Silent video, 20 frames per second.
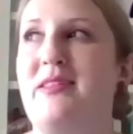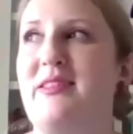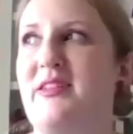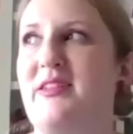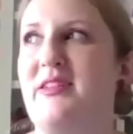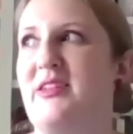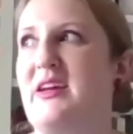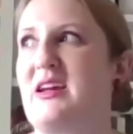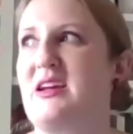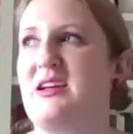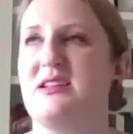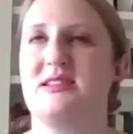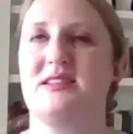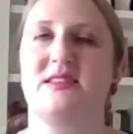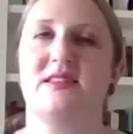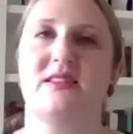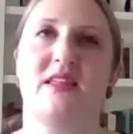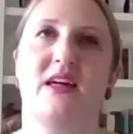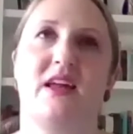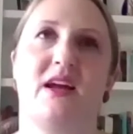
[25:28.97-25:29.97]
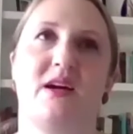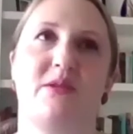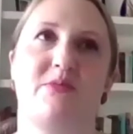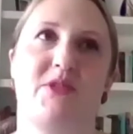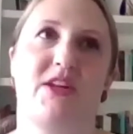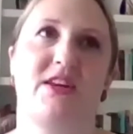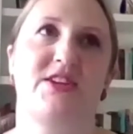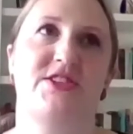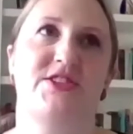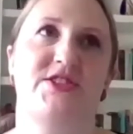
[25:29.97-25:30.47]
of the things that I'm
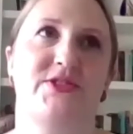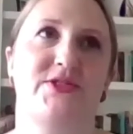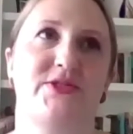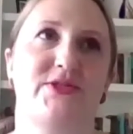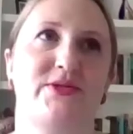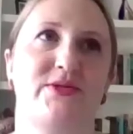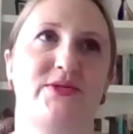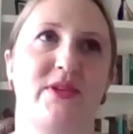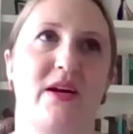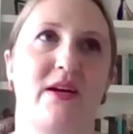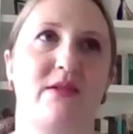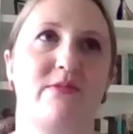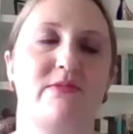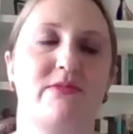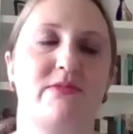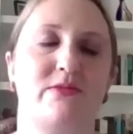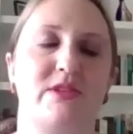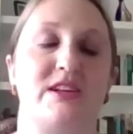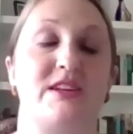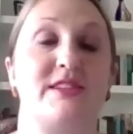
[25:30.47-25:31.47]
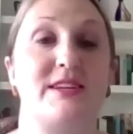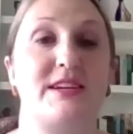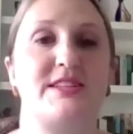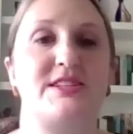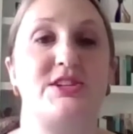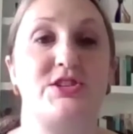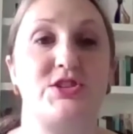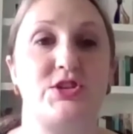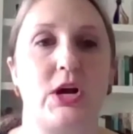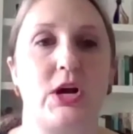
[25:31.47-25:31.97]
going to do, it
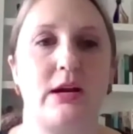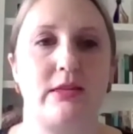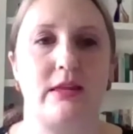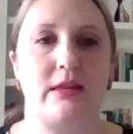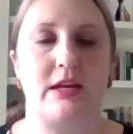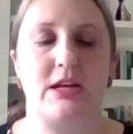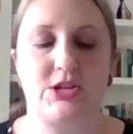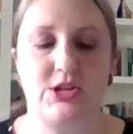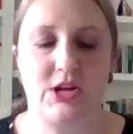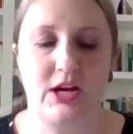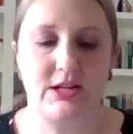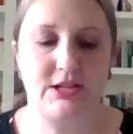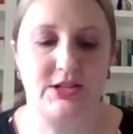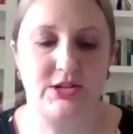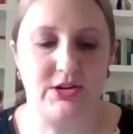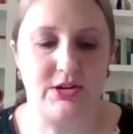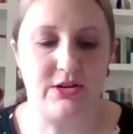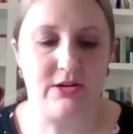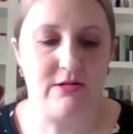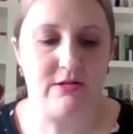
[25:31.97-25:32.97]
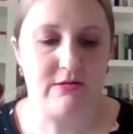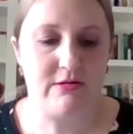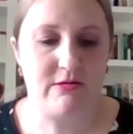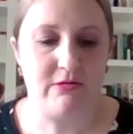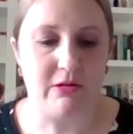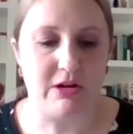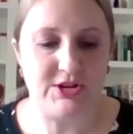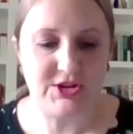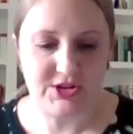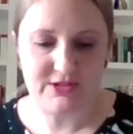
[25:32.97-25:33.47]
doesn't directly address your
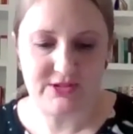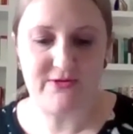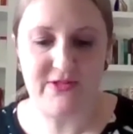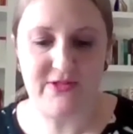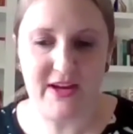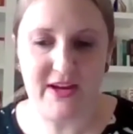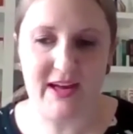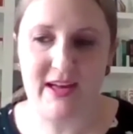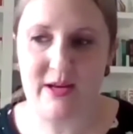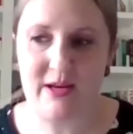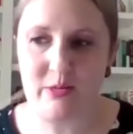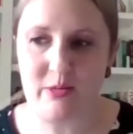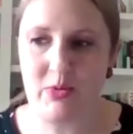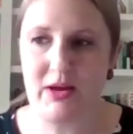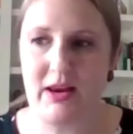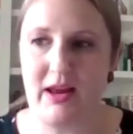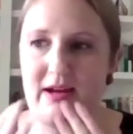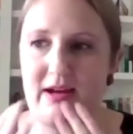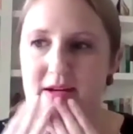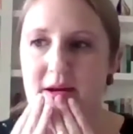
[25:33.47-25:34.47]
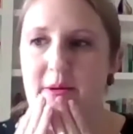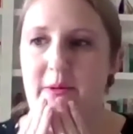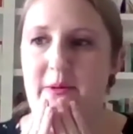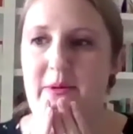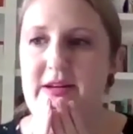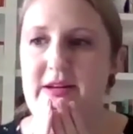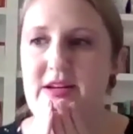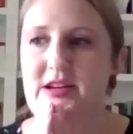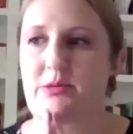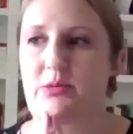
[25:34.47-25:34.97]
question, Faye, but I
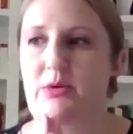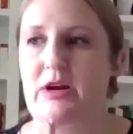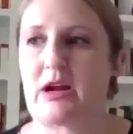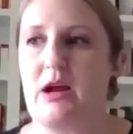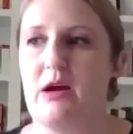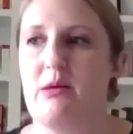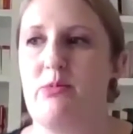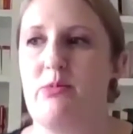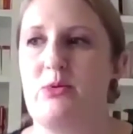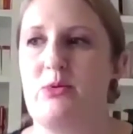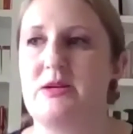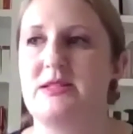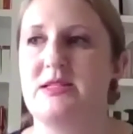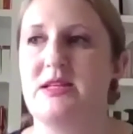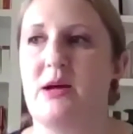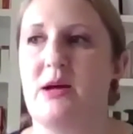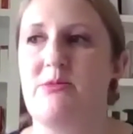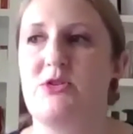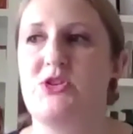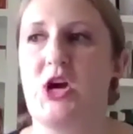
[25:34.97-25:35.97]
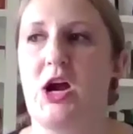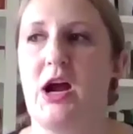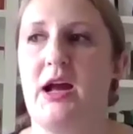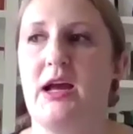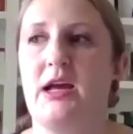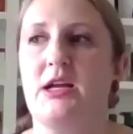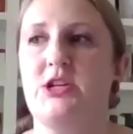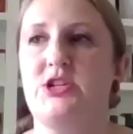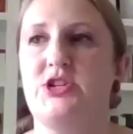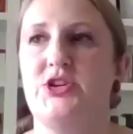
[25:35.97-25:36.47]
wanted to bring up was I'm
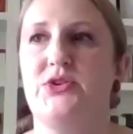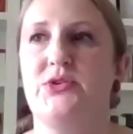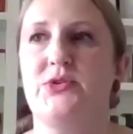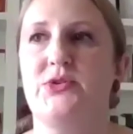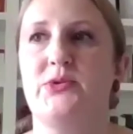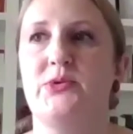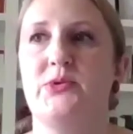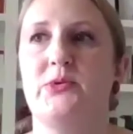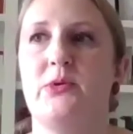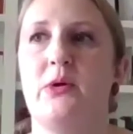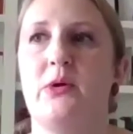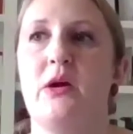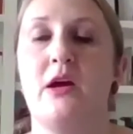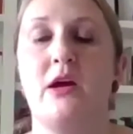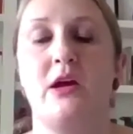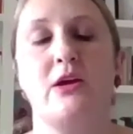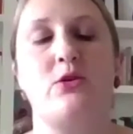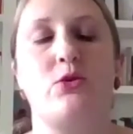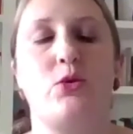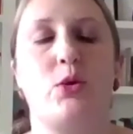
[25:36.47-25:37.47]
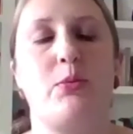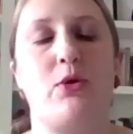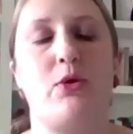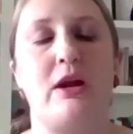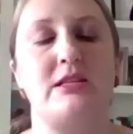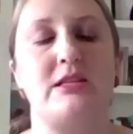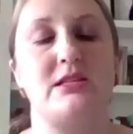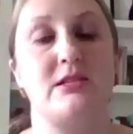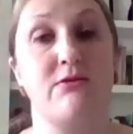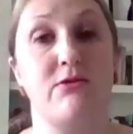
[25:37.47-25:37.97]
trying to
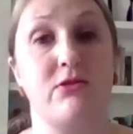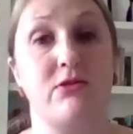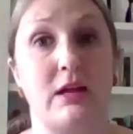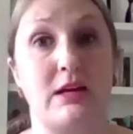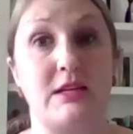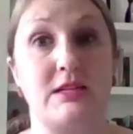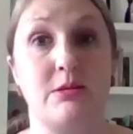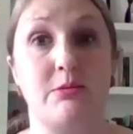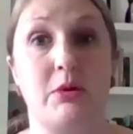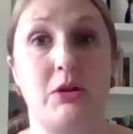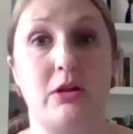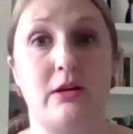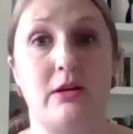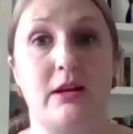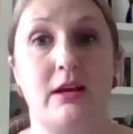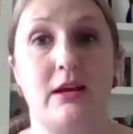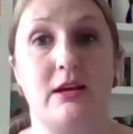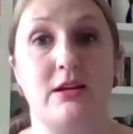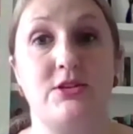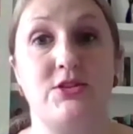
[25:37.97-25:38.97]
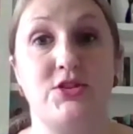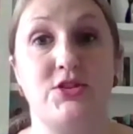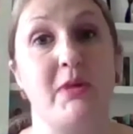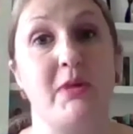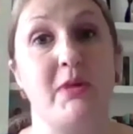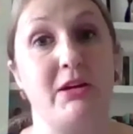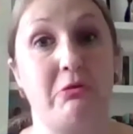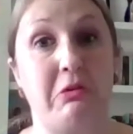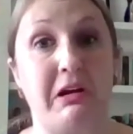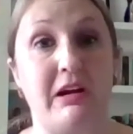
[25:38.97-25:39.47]
incorporate some flexibility into
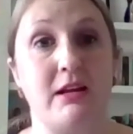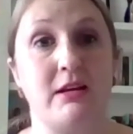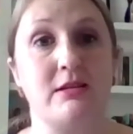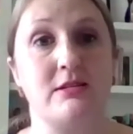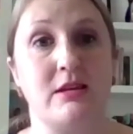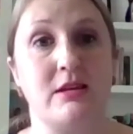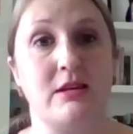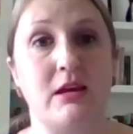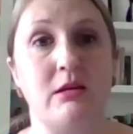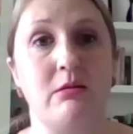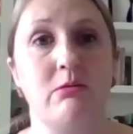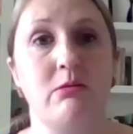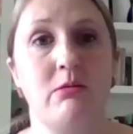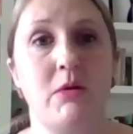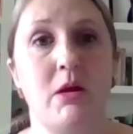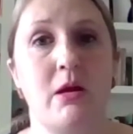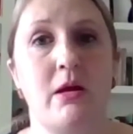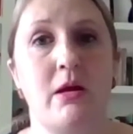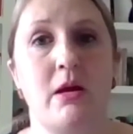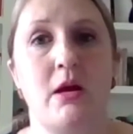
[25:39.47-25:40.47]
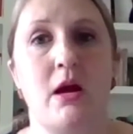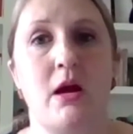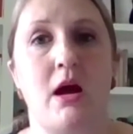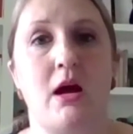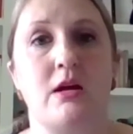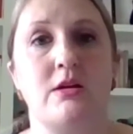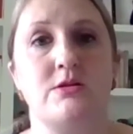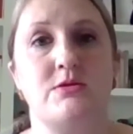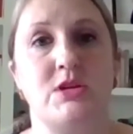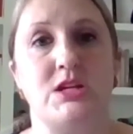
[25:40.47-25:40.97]
my grading scheme.
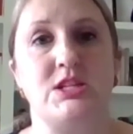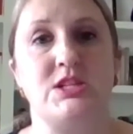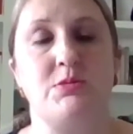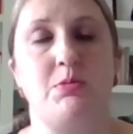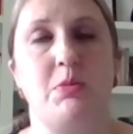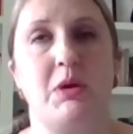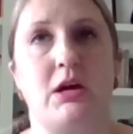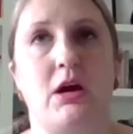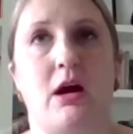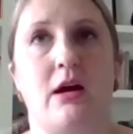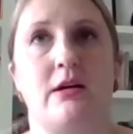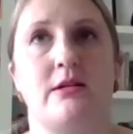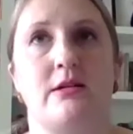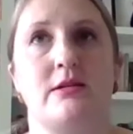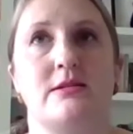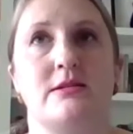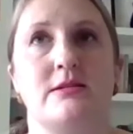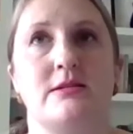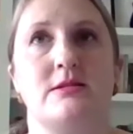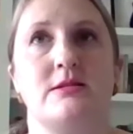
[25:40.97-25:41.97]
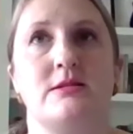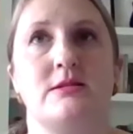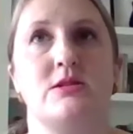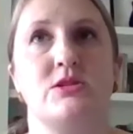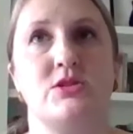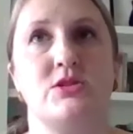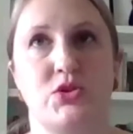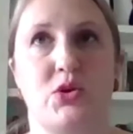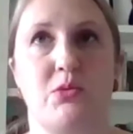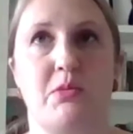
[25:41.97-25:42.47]
And just because
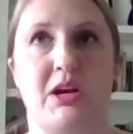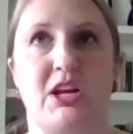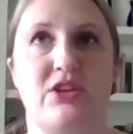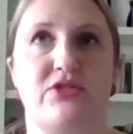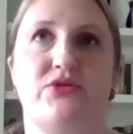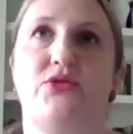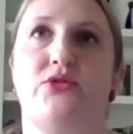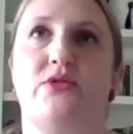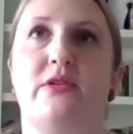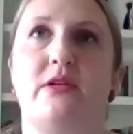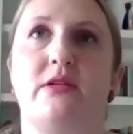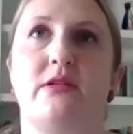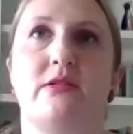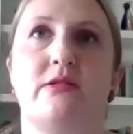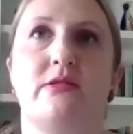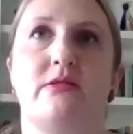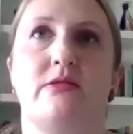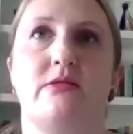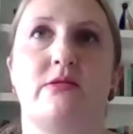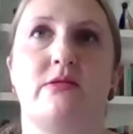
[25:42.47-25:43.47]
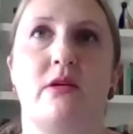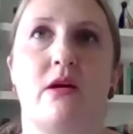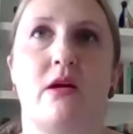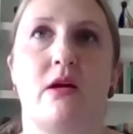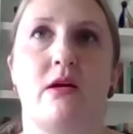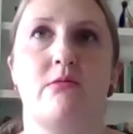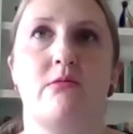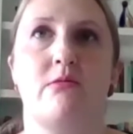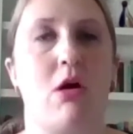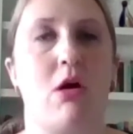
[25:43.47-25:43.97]
so many students
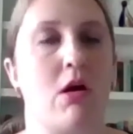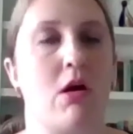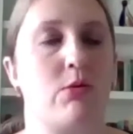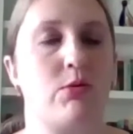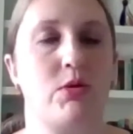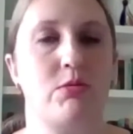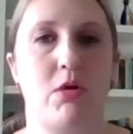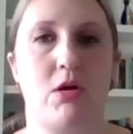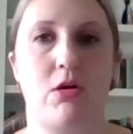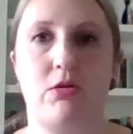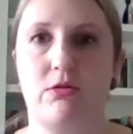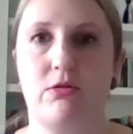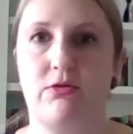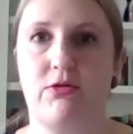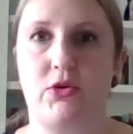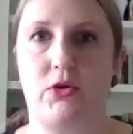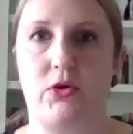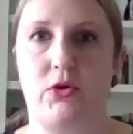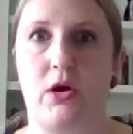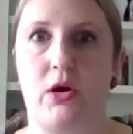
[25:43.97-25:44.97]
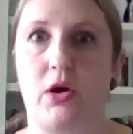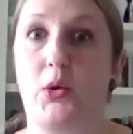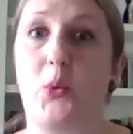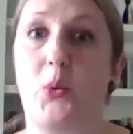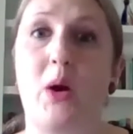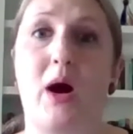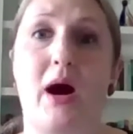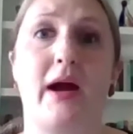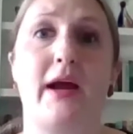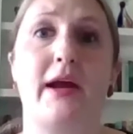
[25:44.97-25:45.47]
are remote for a
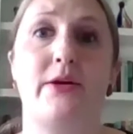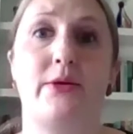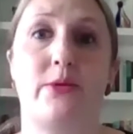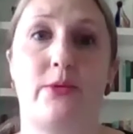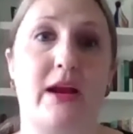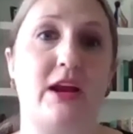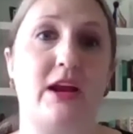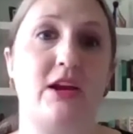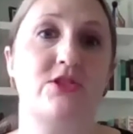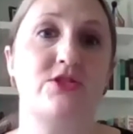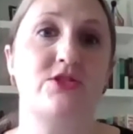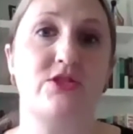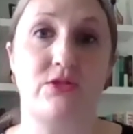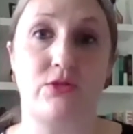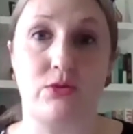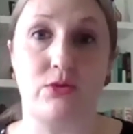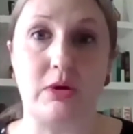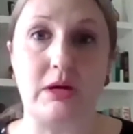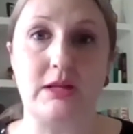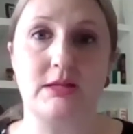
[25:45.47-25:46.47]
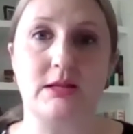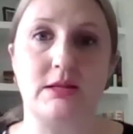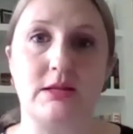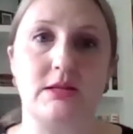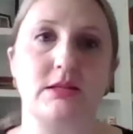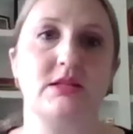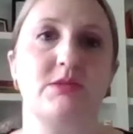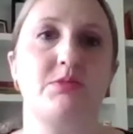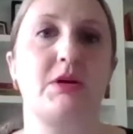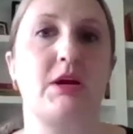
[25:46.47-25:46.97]
wide range of
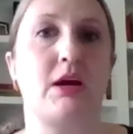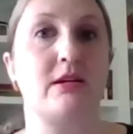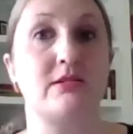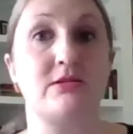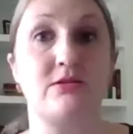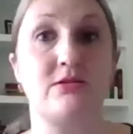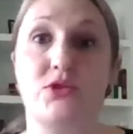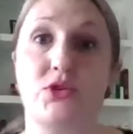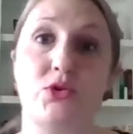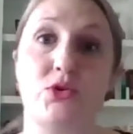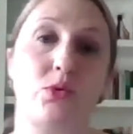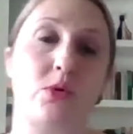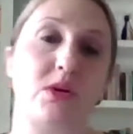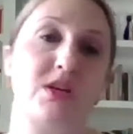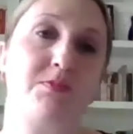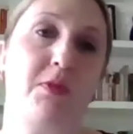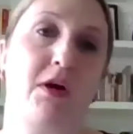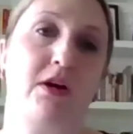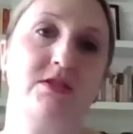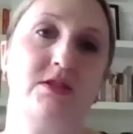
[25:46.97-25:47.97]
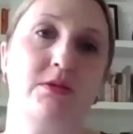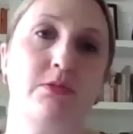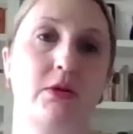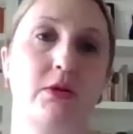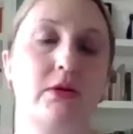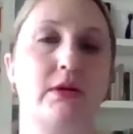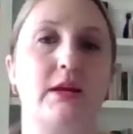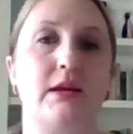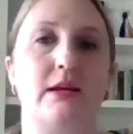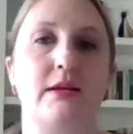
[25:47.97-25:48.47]
reasons, because of new
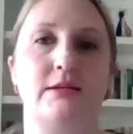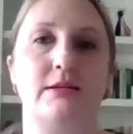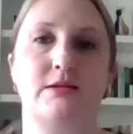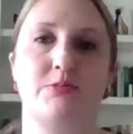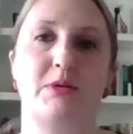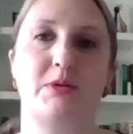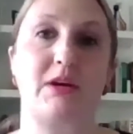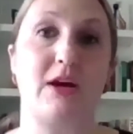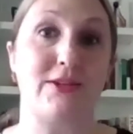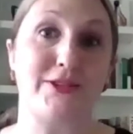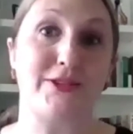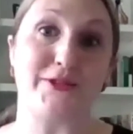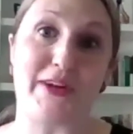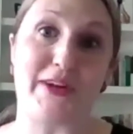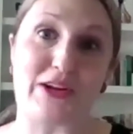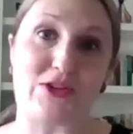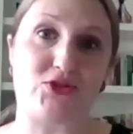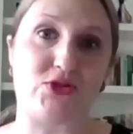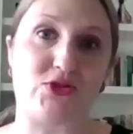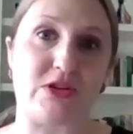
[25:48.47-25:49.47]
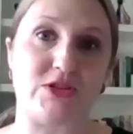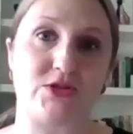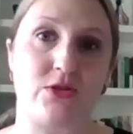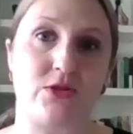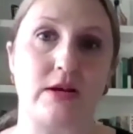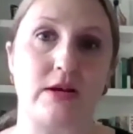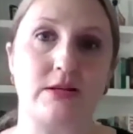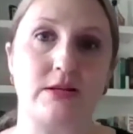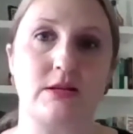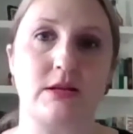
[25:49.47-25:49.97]
responsibilities, because of extra
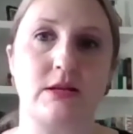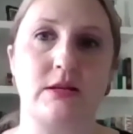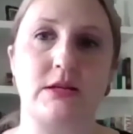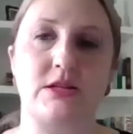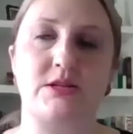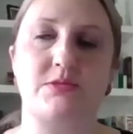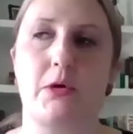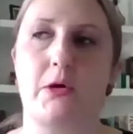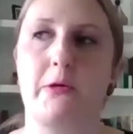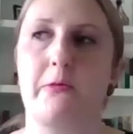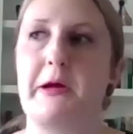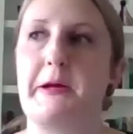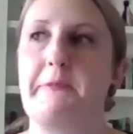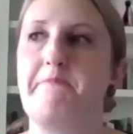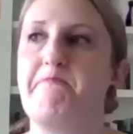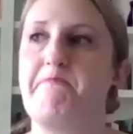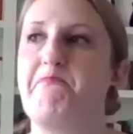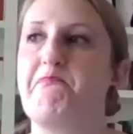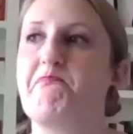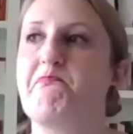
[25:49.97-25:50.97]
stress in this moment.